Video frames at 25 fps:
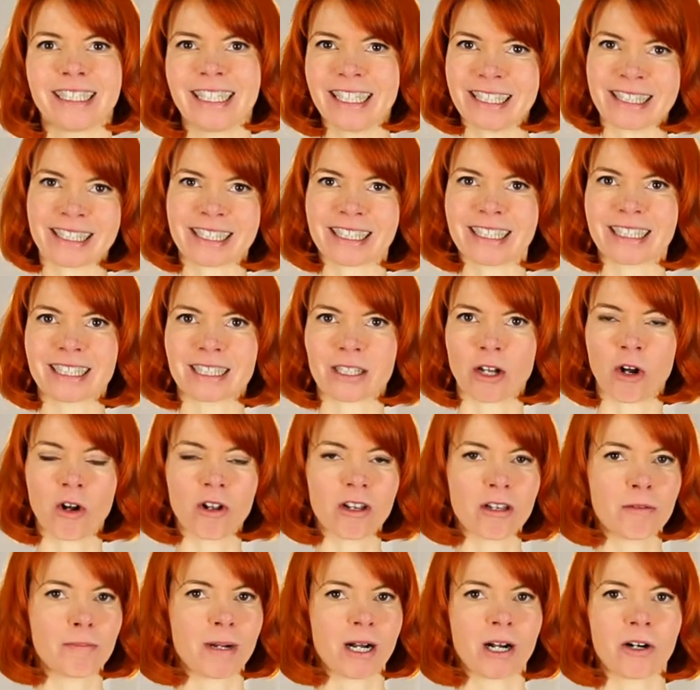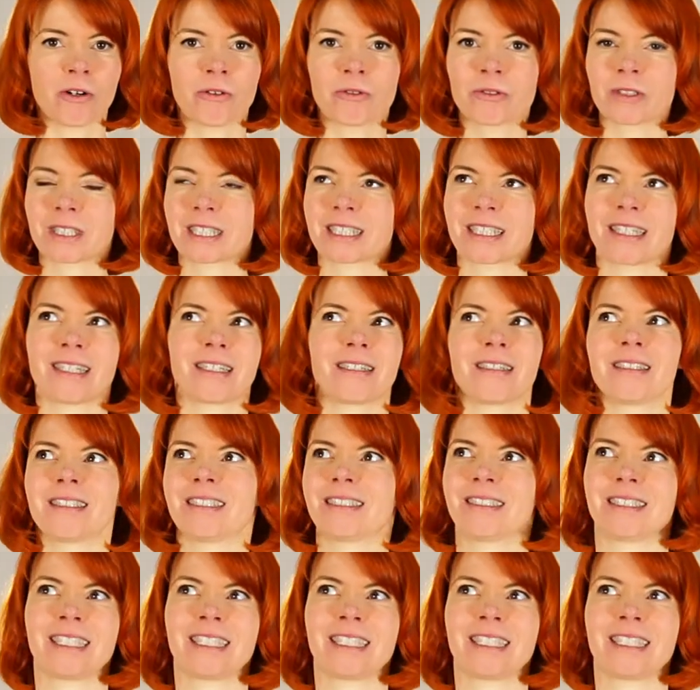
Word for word: Yes, it's all about uh,